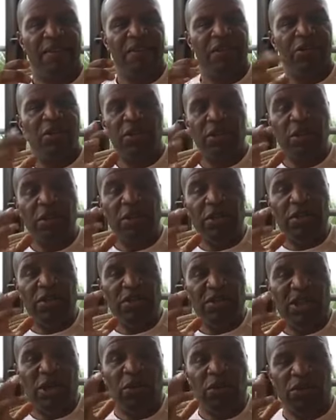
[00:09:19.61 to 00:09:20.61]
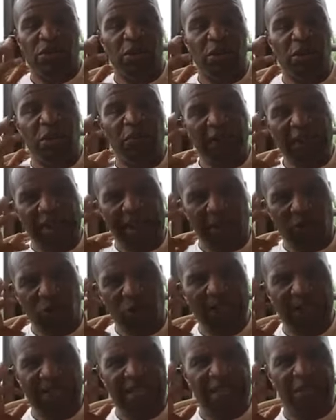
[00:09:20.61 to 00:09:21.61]
You, are so so you've got to
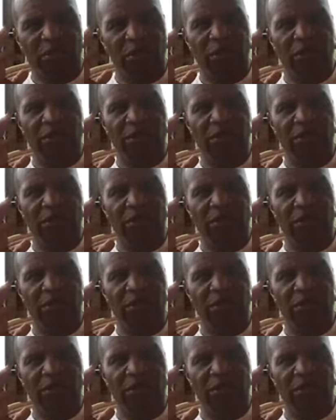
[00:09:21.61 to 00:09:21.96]
reset your